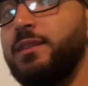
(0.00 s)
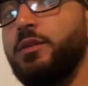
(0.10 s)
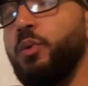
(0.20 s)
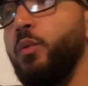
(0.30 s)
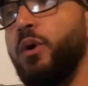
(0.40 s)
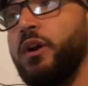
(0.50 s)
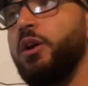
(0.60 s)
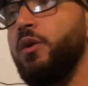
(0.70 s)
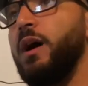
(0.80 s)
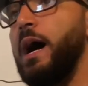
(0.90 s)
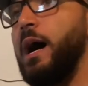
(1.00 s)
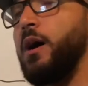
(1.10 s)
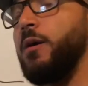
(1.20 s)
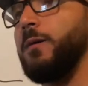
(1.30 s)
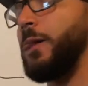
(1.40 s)
we want to know
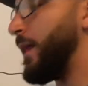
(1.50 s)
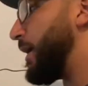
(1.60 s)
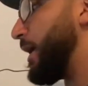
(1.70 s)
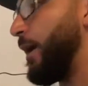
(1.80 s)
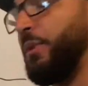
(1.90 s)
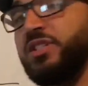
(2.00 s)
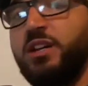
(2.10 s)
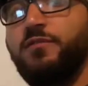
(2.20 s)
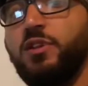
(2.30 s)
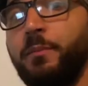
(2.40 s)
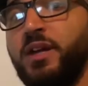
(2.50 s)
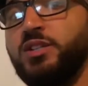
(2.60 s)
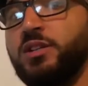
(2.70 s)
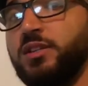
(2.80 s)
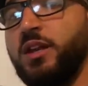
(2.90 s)
how much
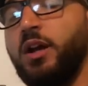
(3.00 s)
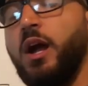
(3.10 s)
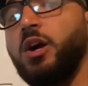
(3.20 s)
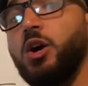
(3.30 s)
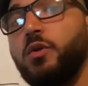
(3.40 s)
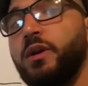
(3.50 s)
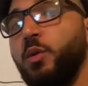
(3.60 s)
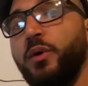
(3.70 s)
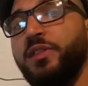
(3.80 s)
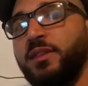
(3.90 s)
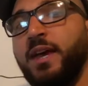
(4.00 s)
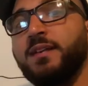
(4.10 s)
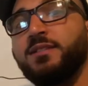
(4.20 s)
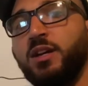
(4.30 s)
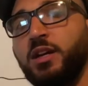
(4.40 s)
inflammation is occurring within that
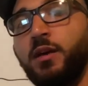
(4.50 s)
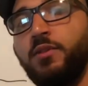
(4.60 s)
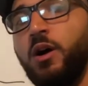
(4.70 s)
site of the